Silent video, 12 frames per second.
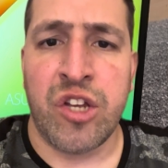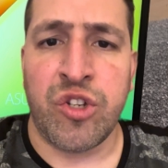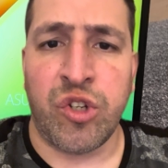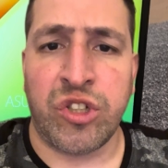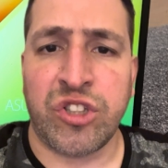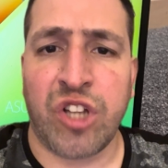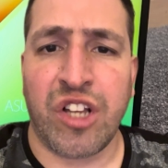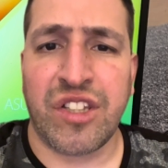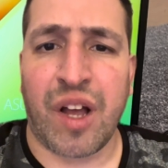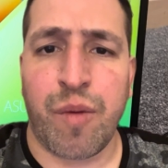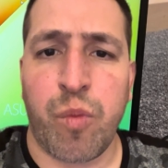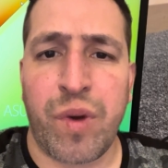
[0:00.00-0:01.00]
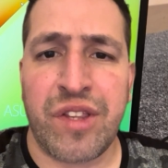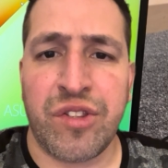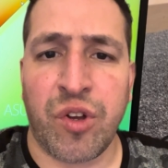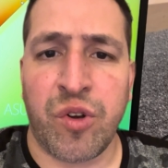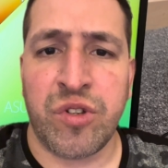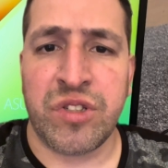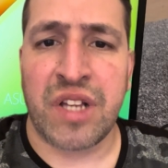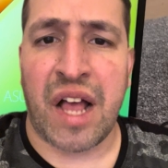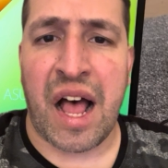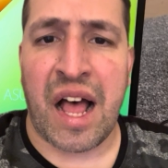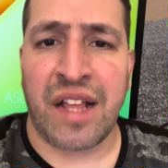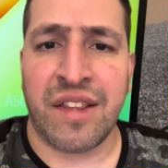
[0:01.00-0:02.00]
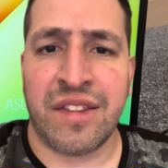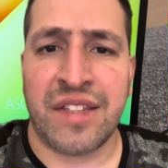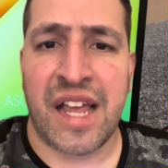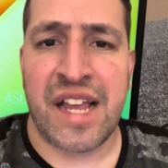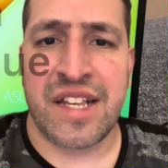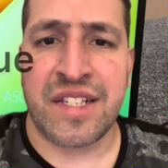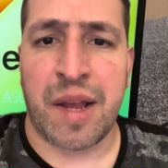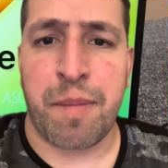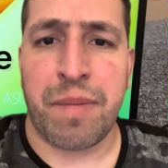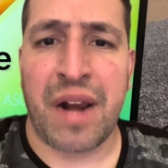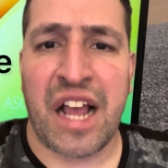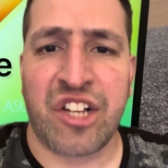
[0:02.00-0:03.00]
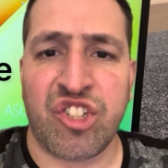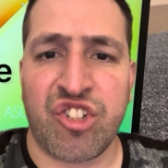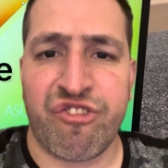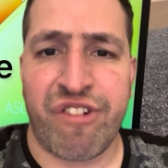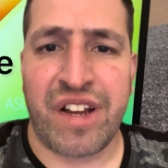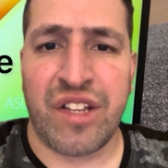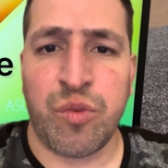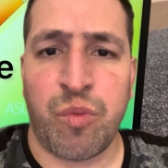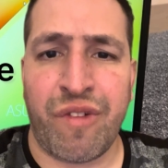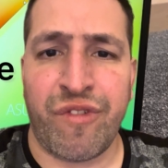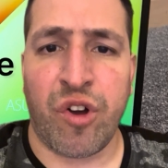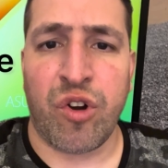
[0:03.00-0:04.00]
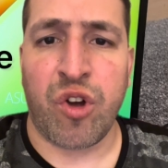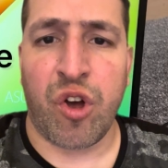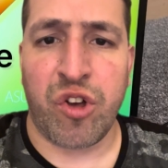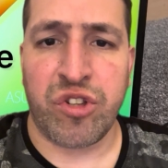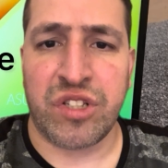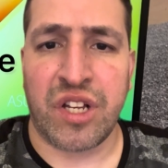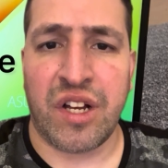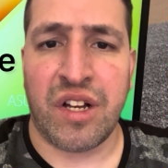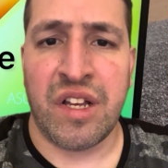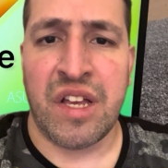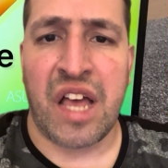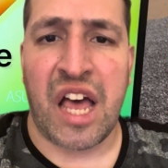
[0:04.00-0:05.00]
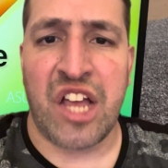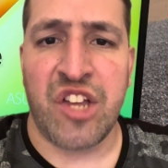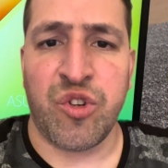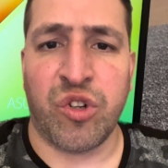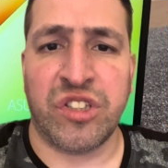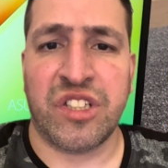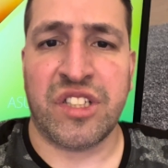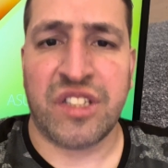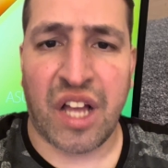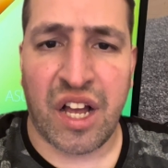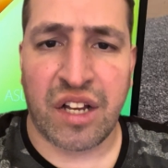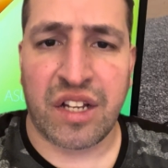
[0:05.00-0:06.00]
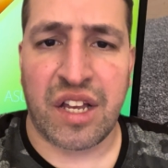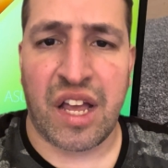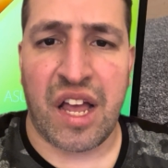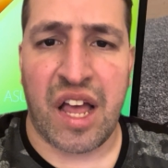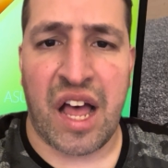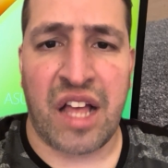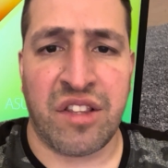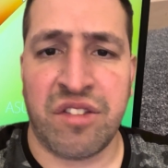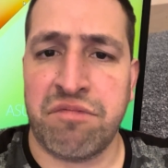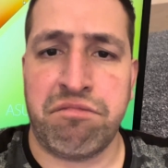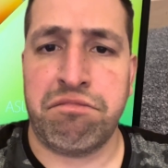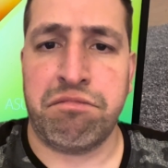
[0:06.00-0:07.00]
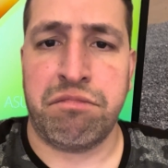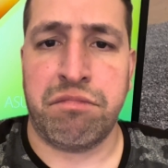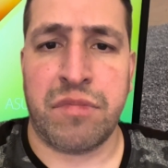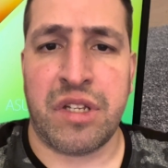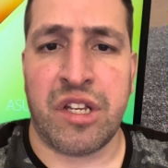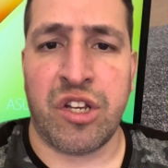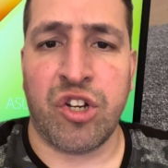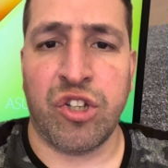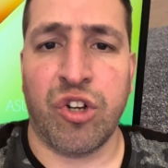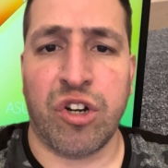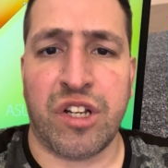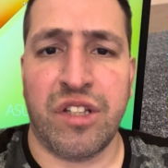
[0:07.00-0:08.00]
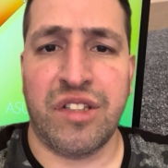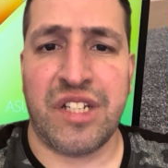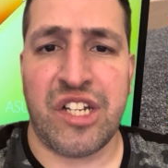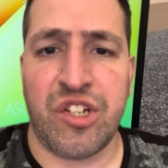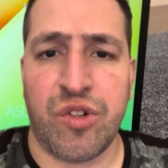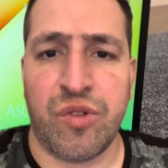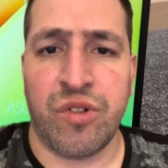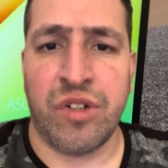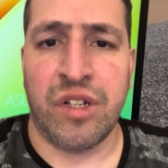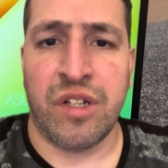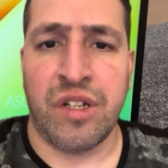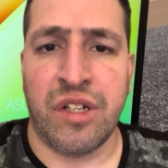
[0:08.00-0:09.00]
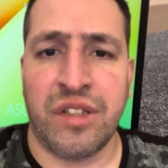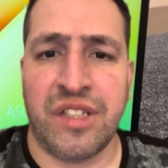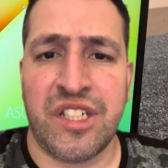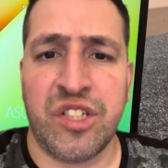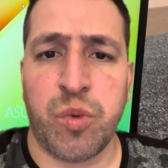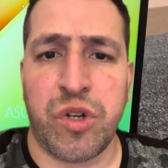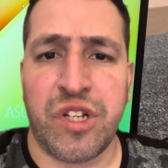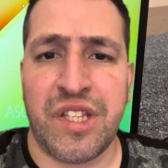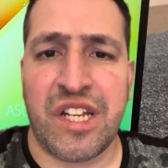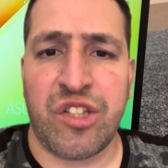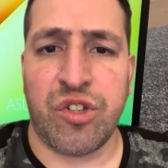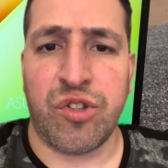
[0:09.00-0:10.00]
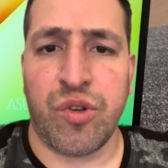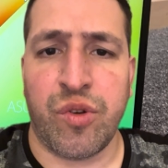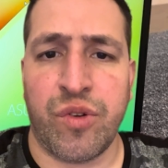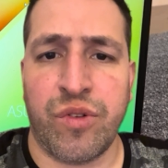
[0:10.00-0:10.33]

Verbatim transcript: You start up Windows and there is a black screen with your cursor and you're stuck and you cannot continue. This is what you need to do